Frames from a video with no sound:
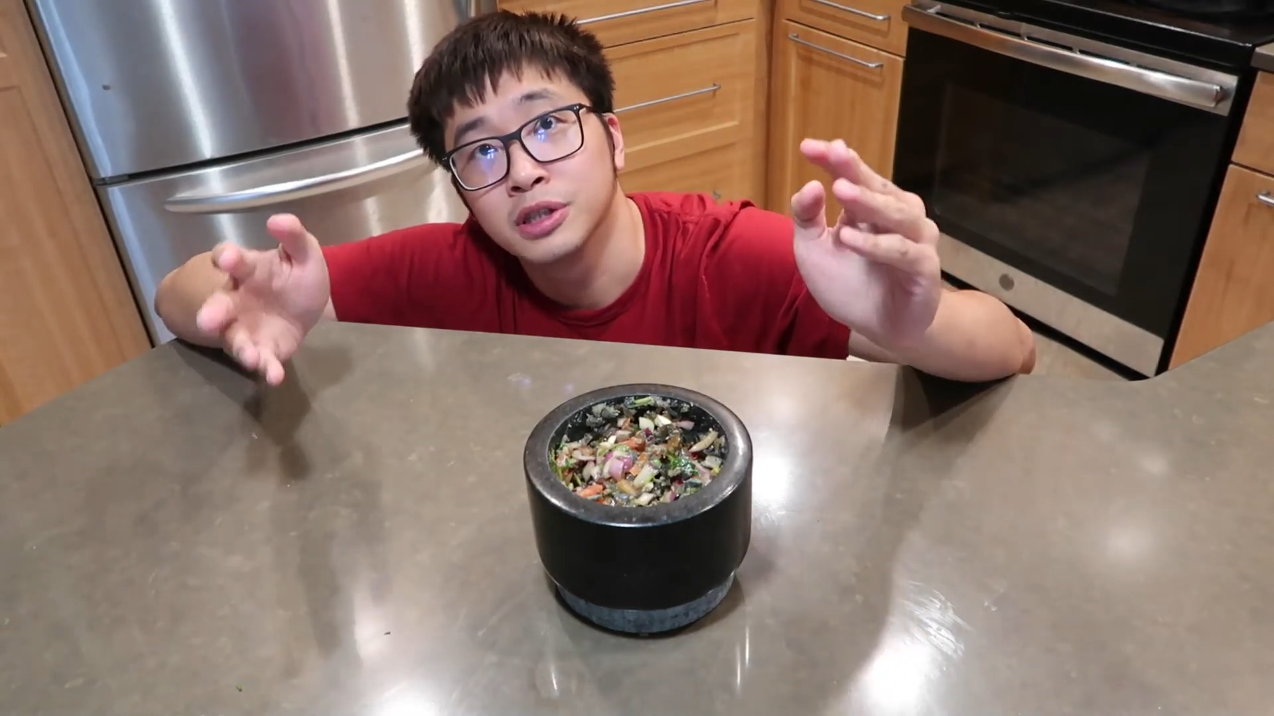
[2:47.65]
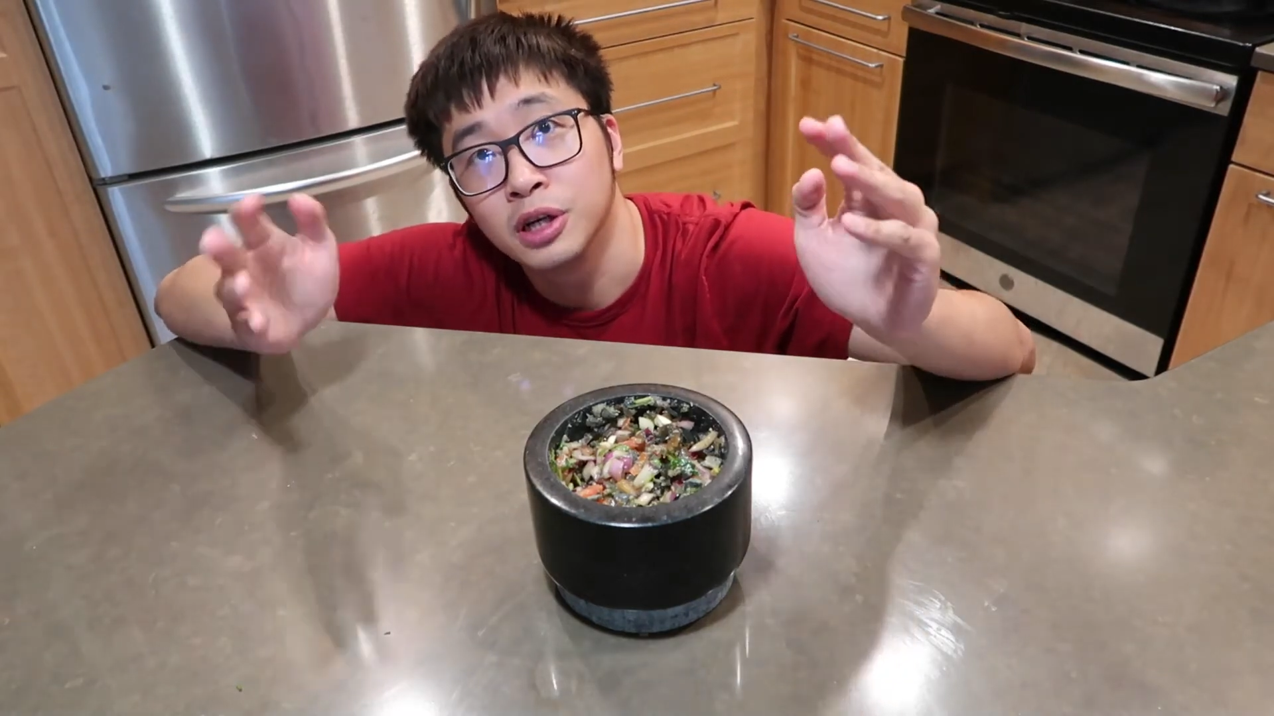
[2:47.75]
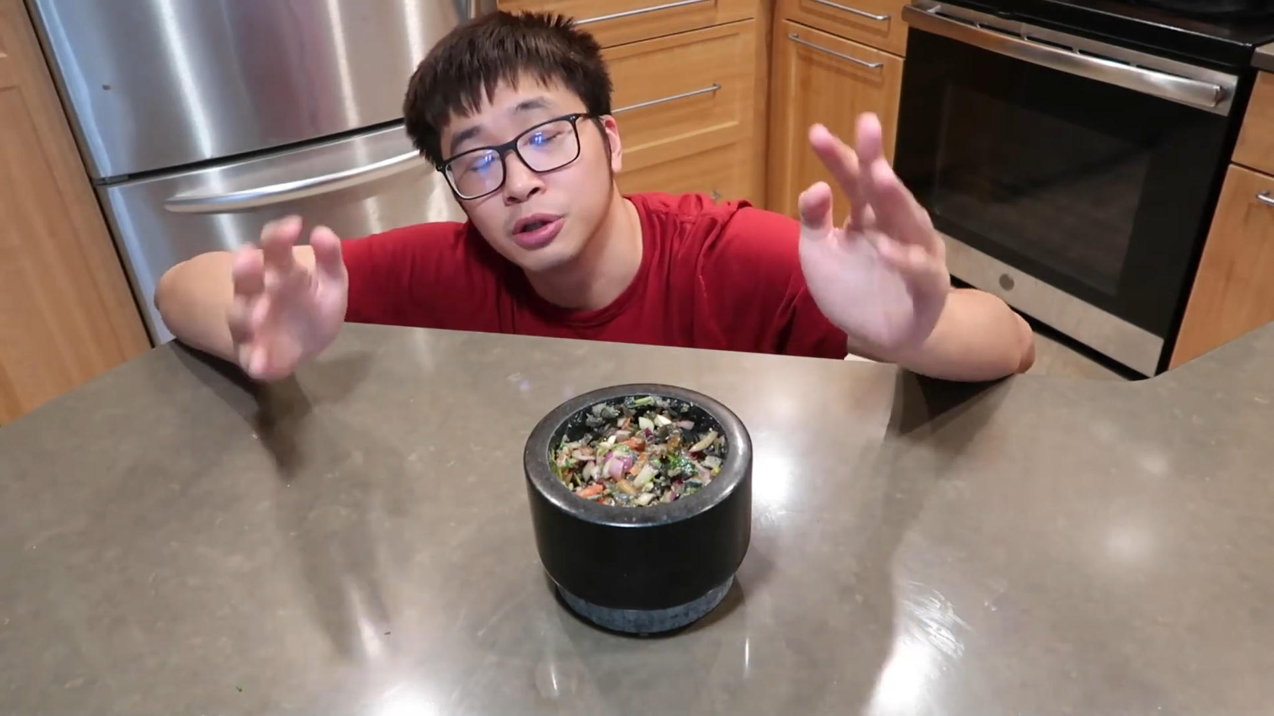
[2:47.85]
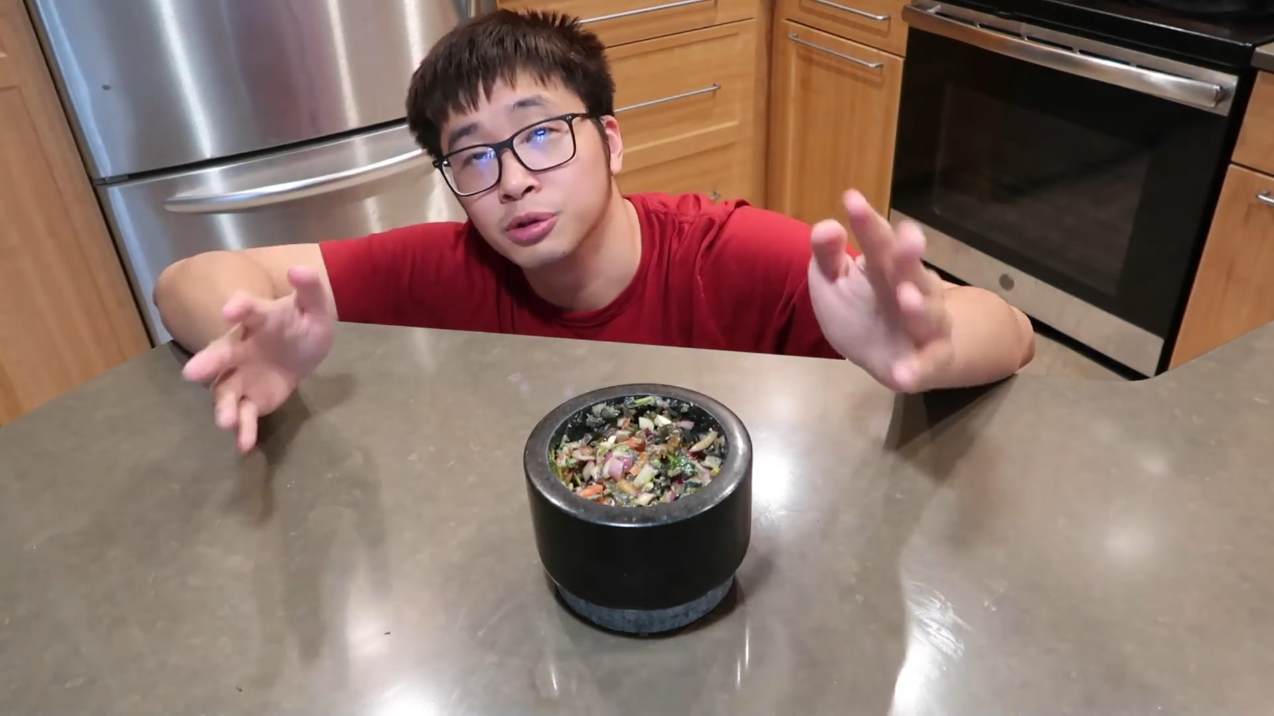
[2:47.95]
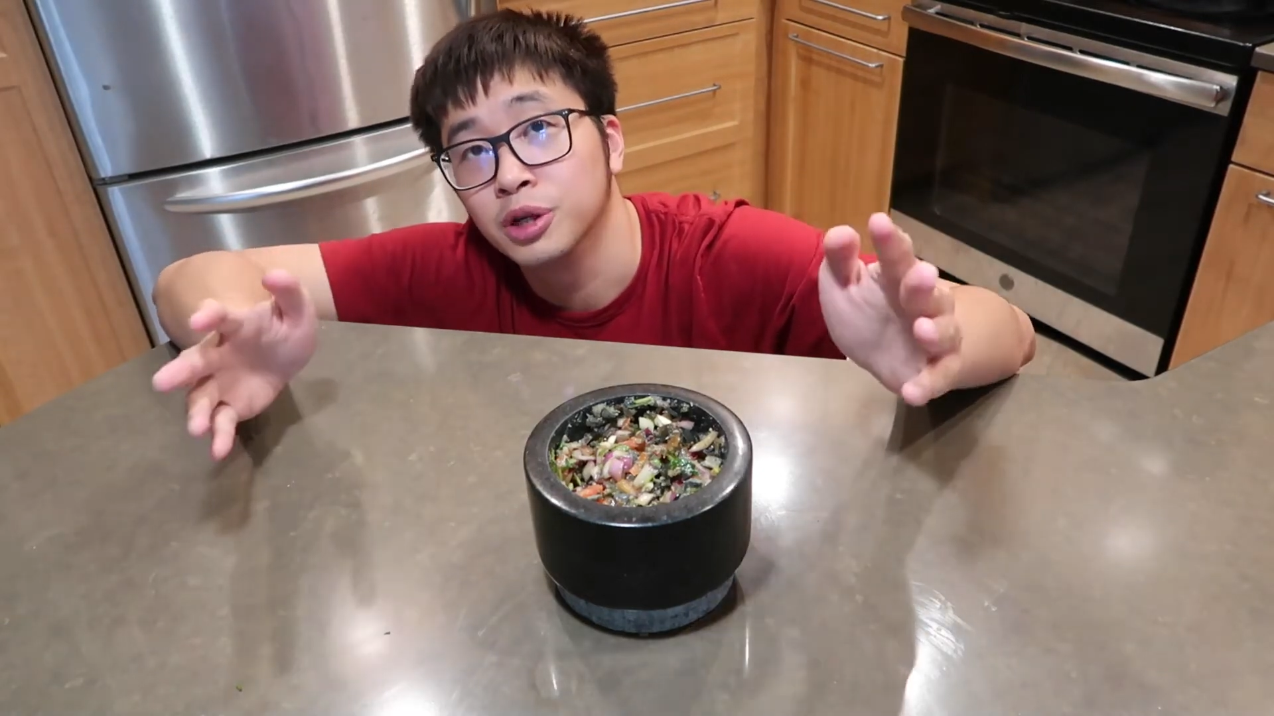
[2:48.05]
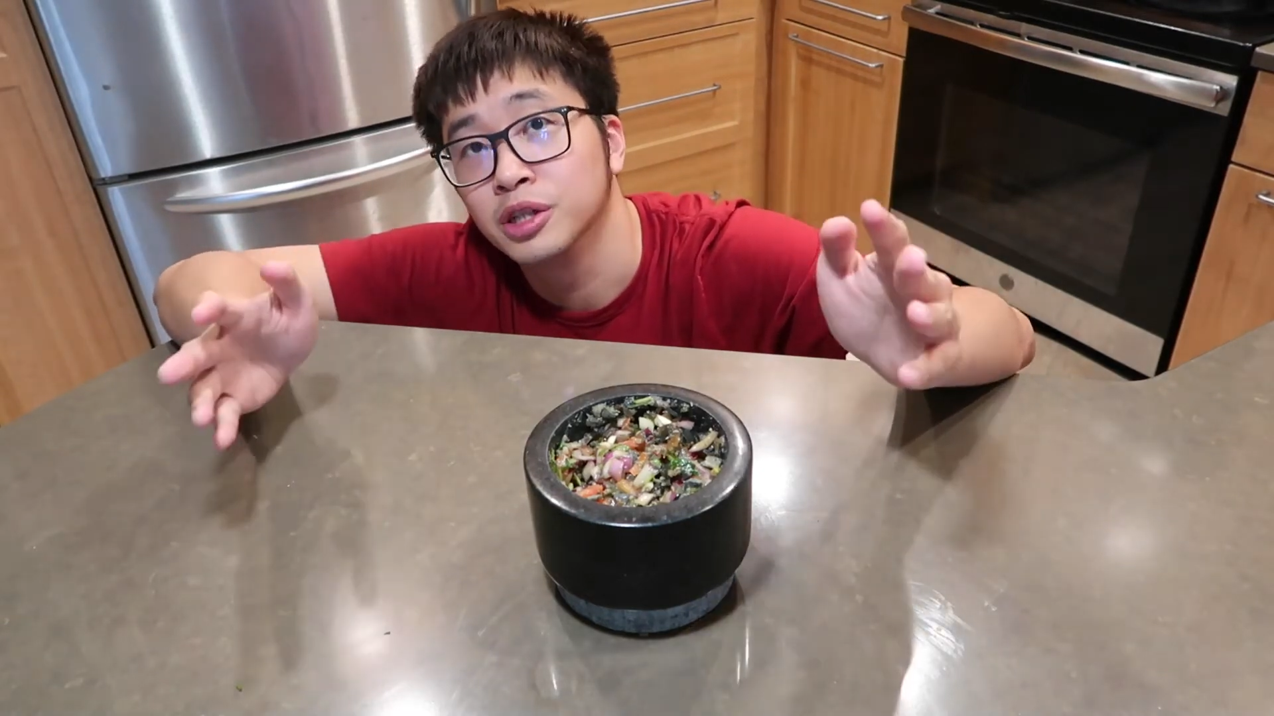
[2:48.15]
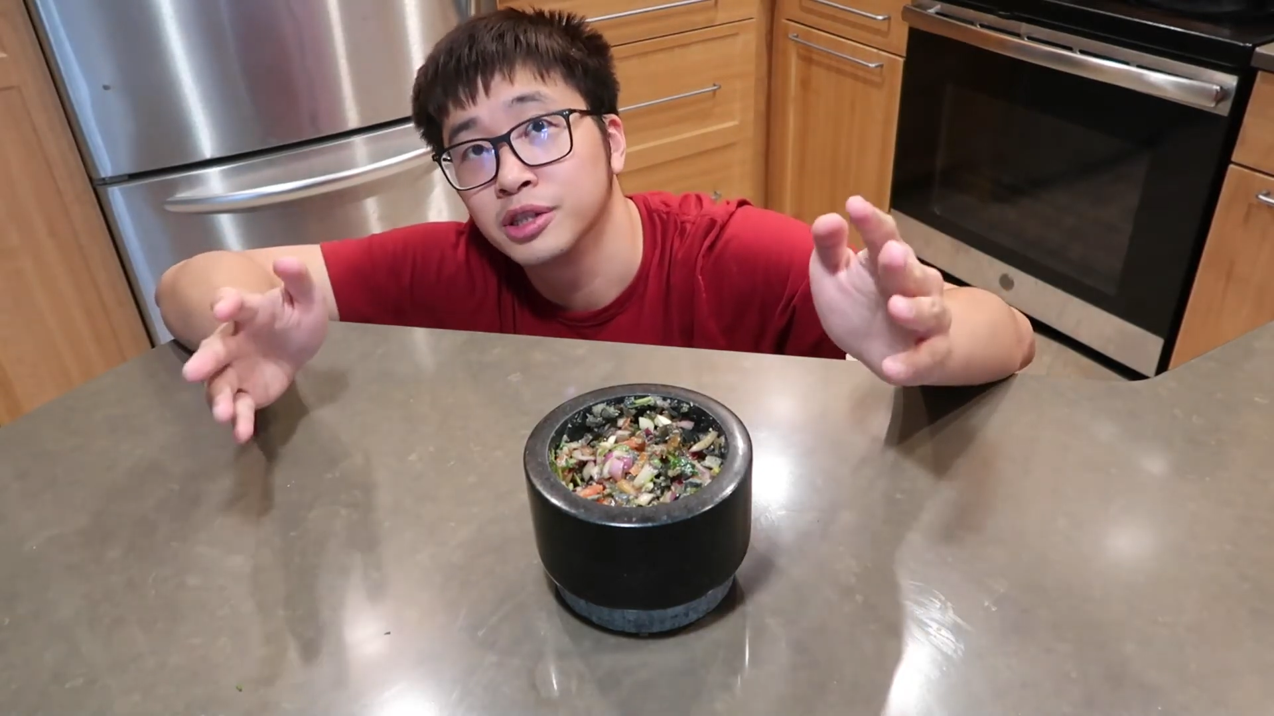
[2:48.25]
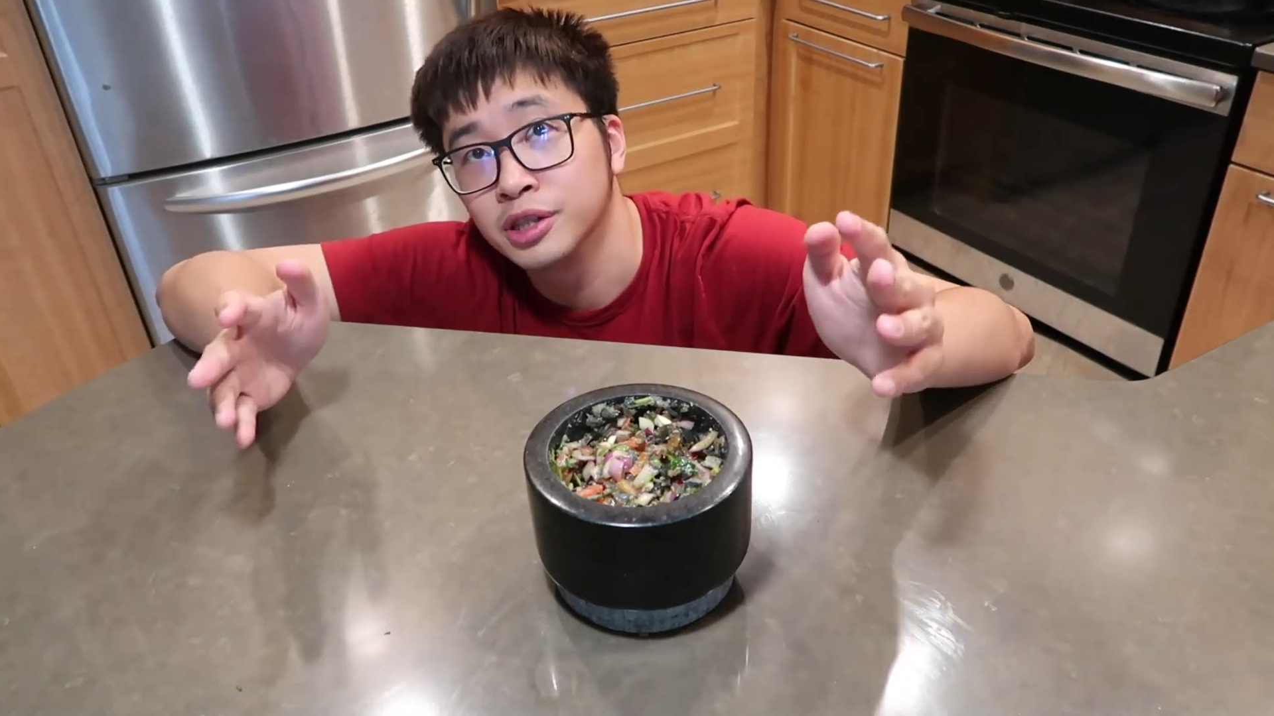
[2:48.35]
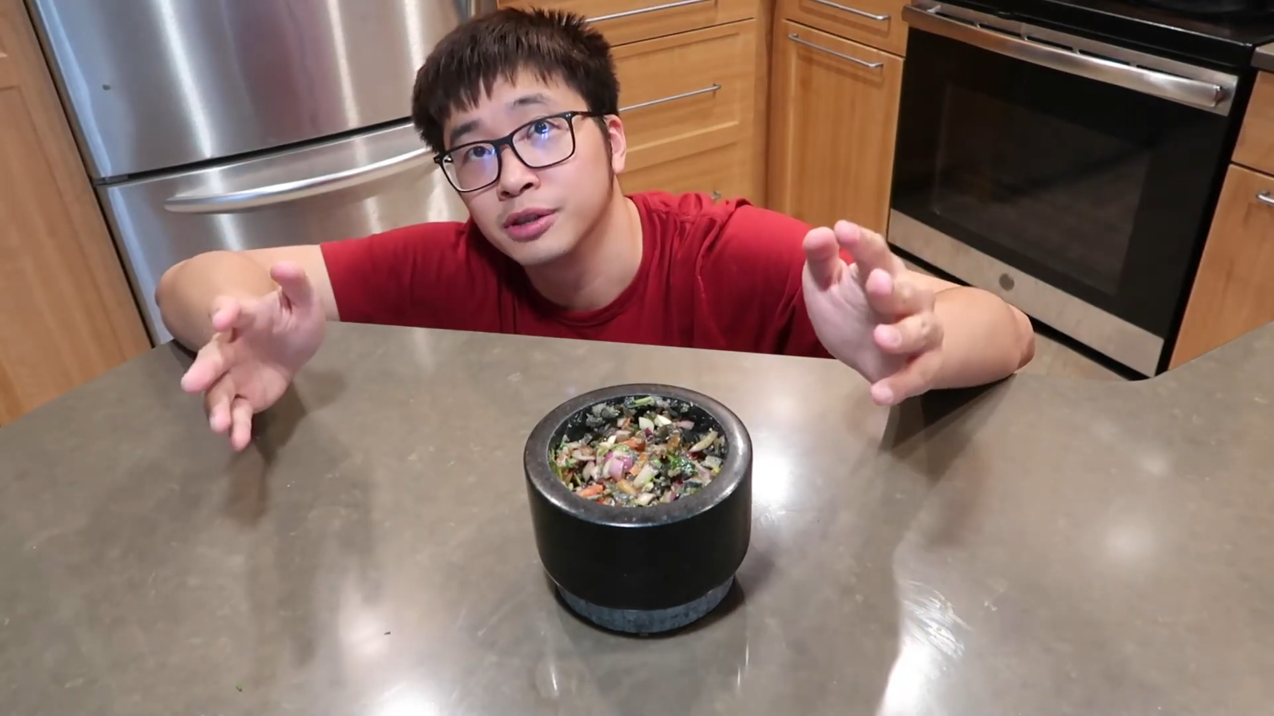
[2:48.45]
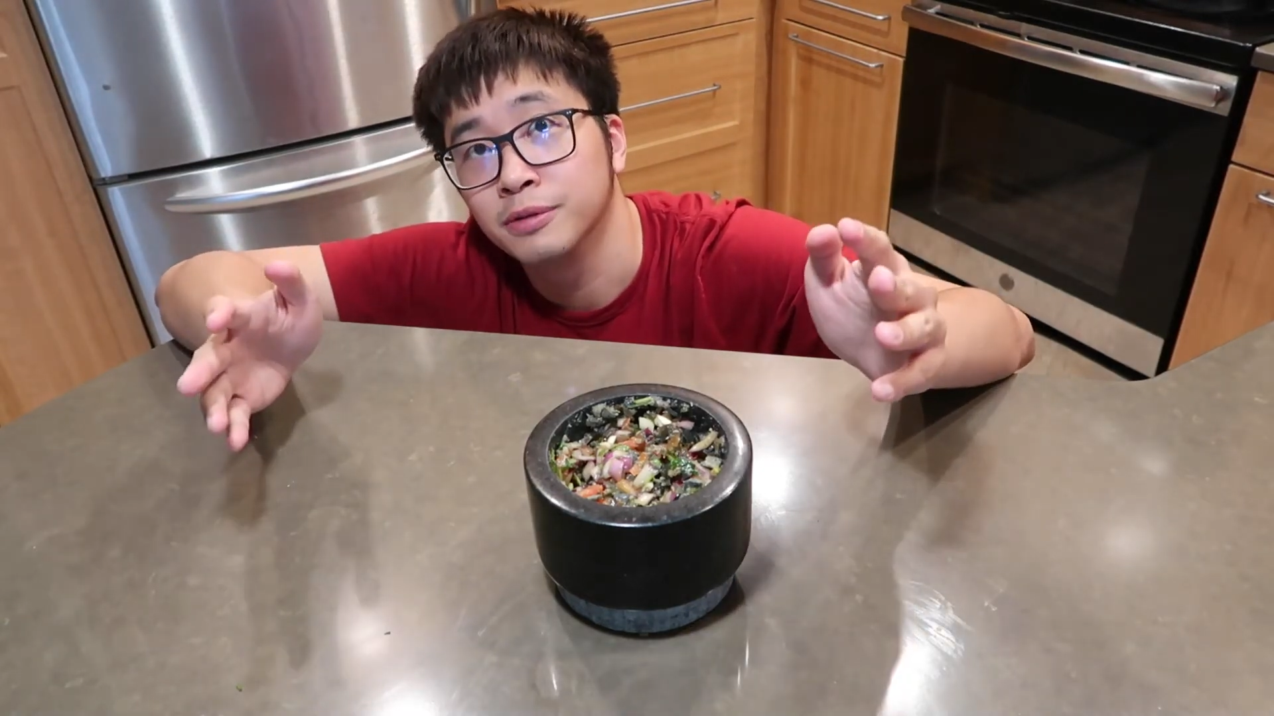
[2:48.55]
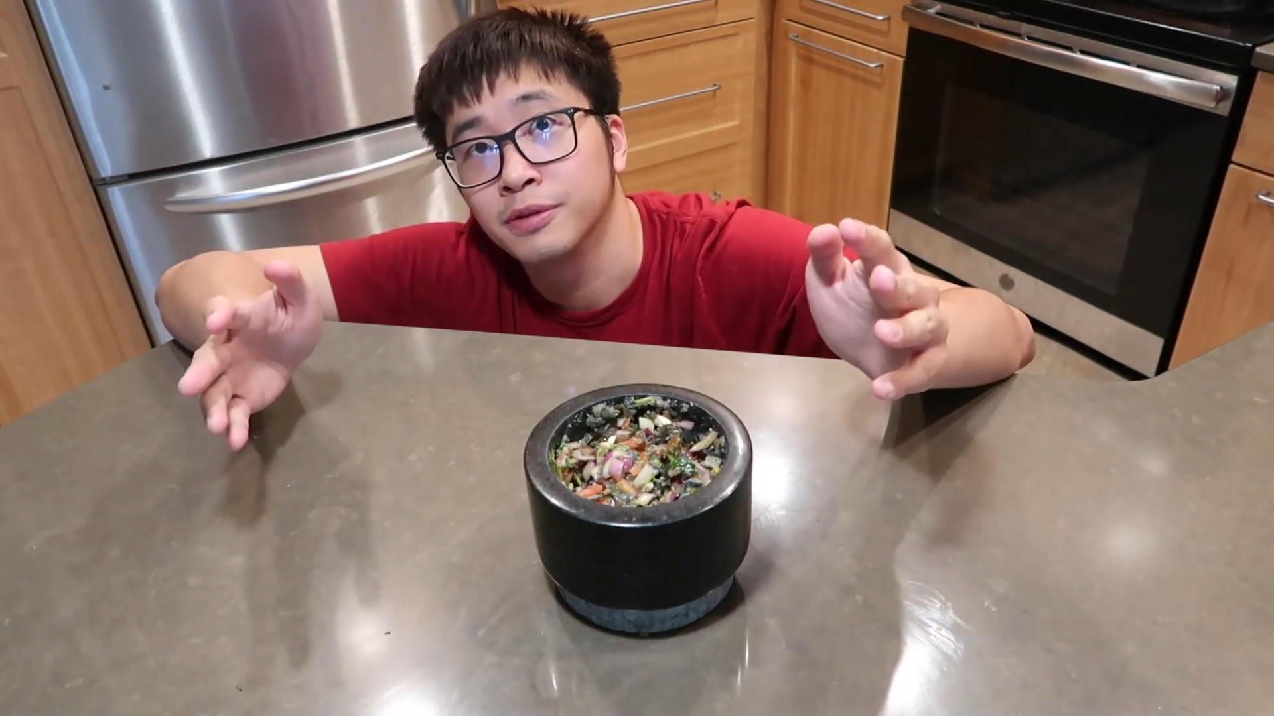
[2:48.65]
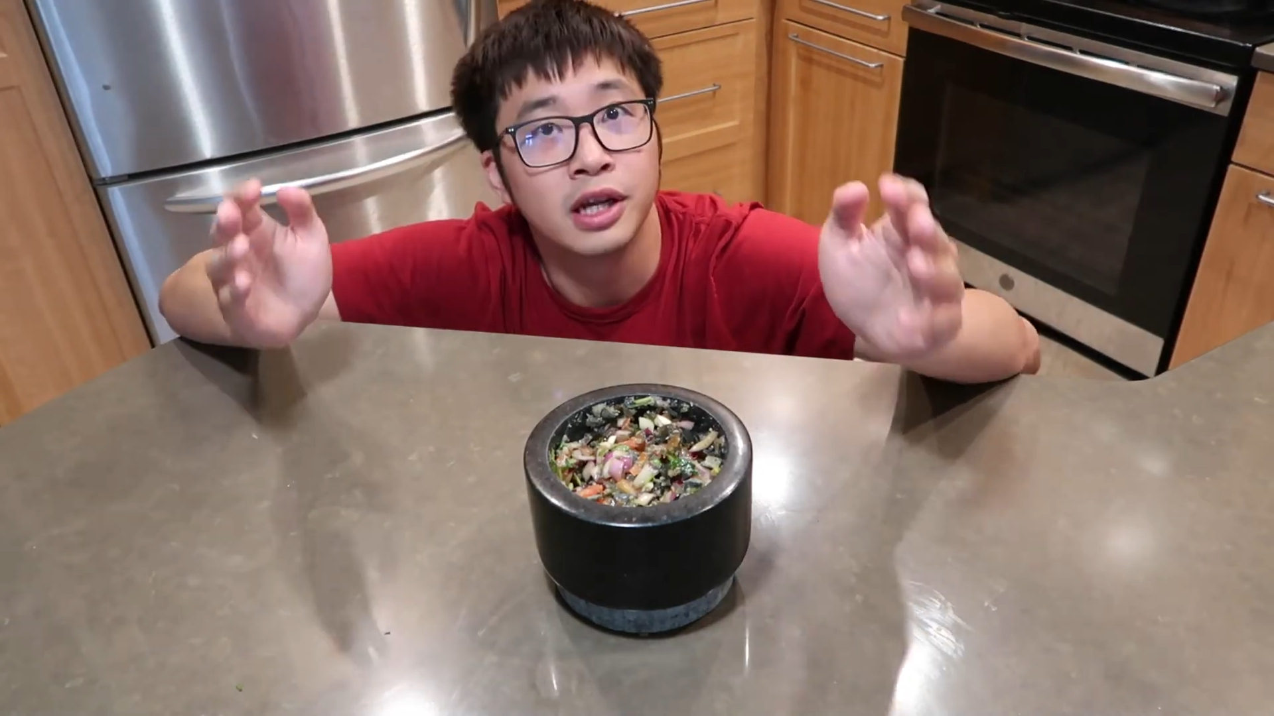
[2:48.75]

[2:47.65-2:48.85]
are achieved,